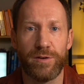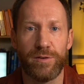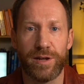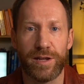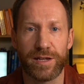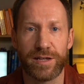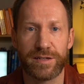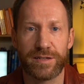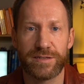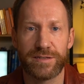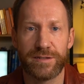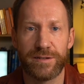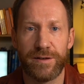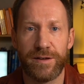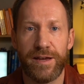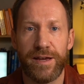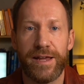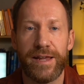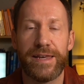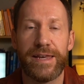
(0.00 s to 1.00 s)
links.
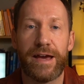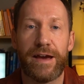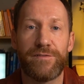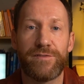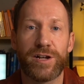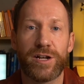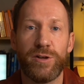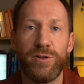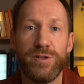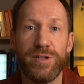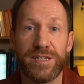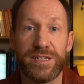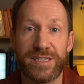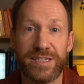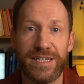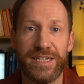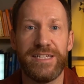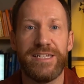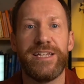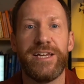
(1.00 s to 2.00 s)
Now, I've included
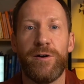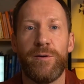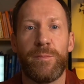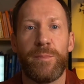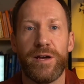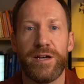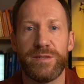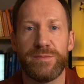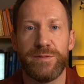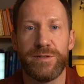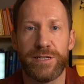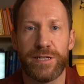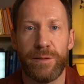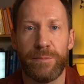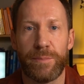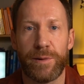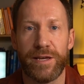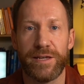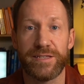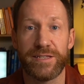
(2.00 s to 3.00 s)
detailed placement
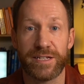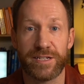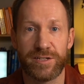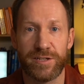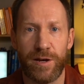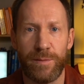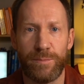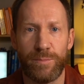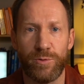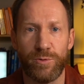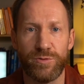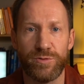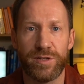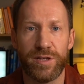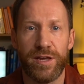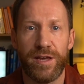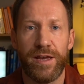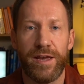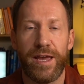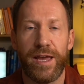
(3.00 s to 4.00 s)
templates and examples
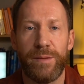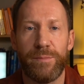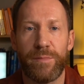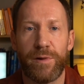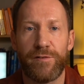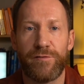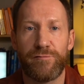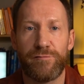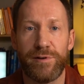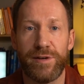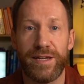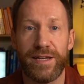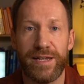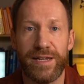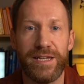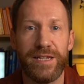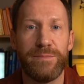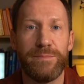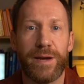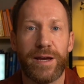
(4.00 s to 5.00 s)
in my free
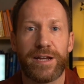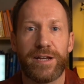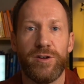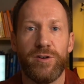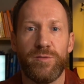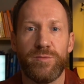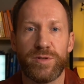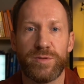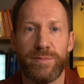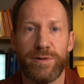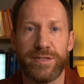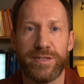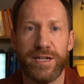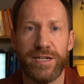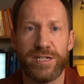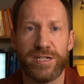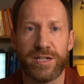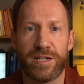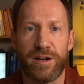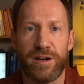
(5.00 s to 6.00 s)
lead magnet
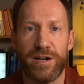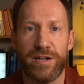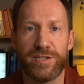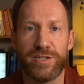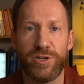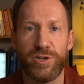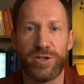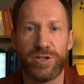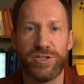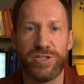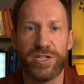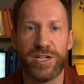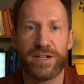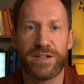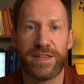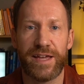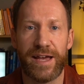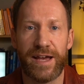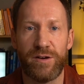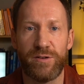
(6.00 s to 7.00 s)
optimization guide, so you can check
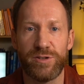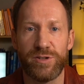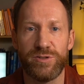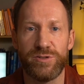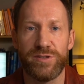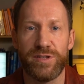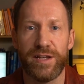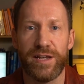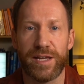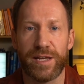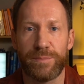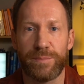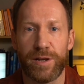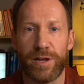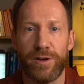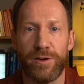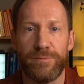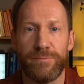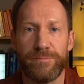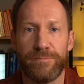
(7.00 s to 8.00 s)
that out using the link
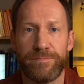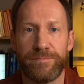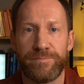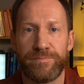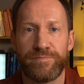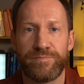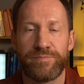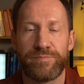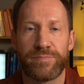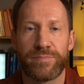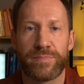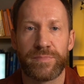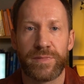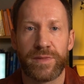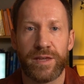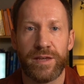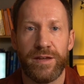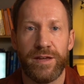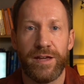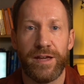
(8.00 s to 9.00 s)
below.
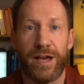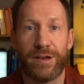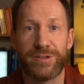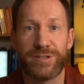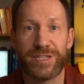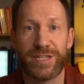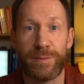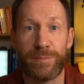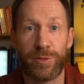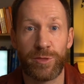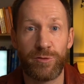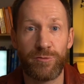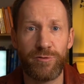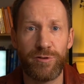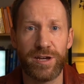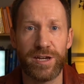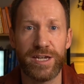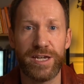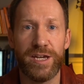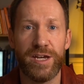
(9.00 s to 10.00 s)
Now, step
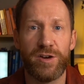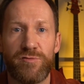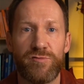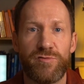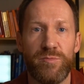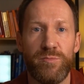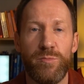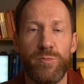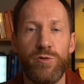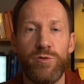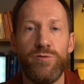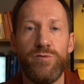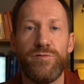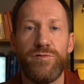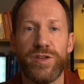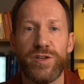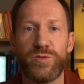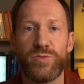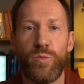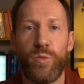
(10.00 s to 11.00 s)
3, remove
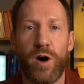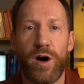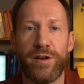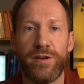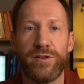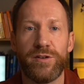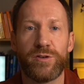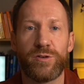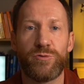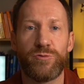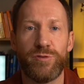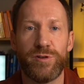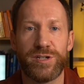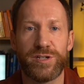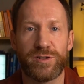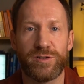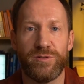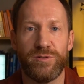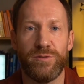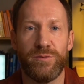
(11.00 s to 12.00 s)
this one
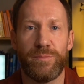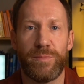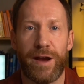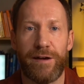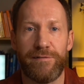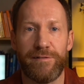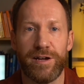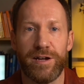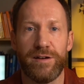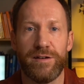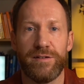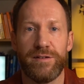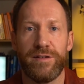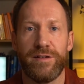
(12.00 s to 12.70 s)
critical barrier.